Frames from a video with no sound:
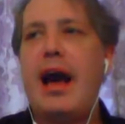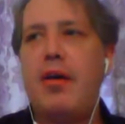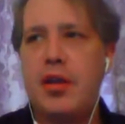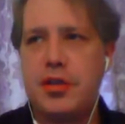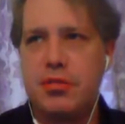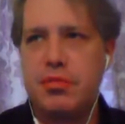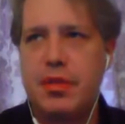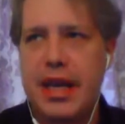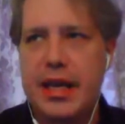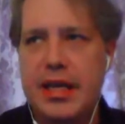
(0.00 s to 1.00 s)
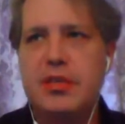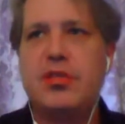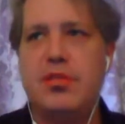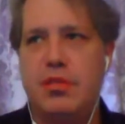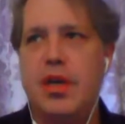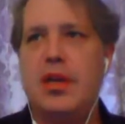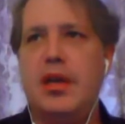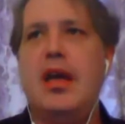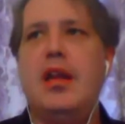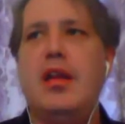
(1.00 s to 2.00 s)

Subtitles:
did you get into it? And